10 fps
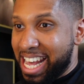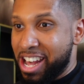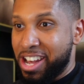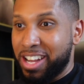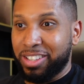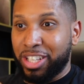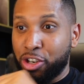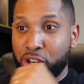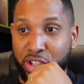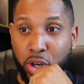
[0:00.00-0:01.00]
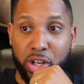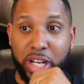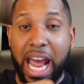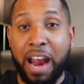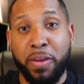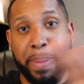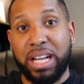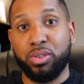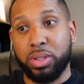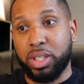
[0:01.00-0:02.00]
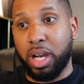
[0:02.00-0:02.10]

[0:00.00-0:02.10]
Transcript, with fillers: Uh, the, it's got every panel on the